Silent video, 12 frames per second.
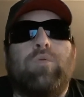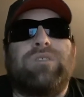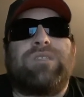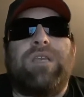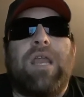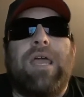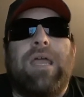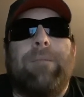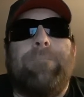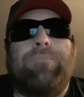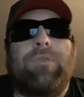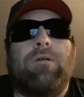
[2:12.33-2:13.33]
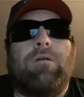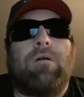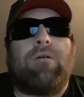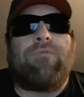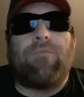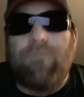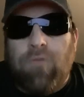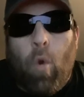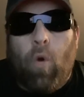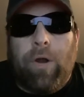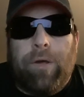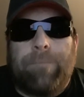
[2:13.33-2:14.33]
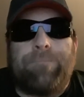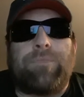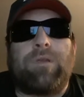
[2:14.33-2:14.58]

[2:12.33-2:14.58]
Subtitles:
was the name, from Florida.